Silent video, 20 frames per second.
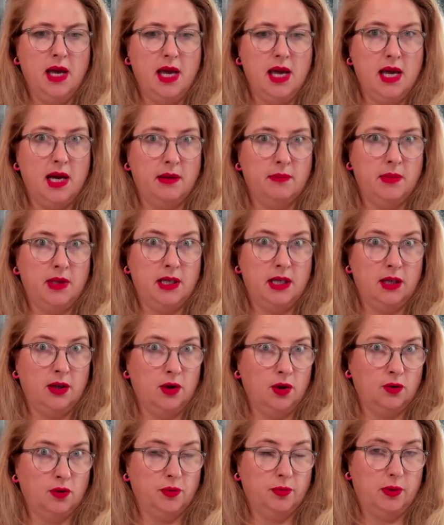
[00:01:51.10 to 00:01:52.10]
AI
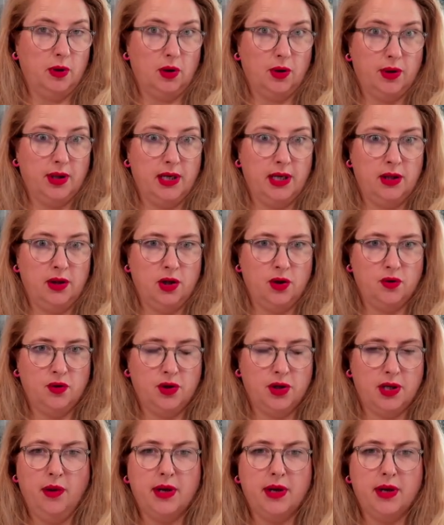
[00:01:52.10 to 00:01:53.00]
meeting note block in Notion.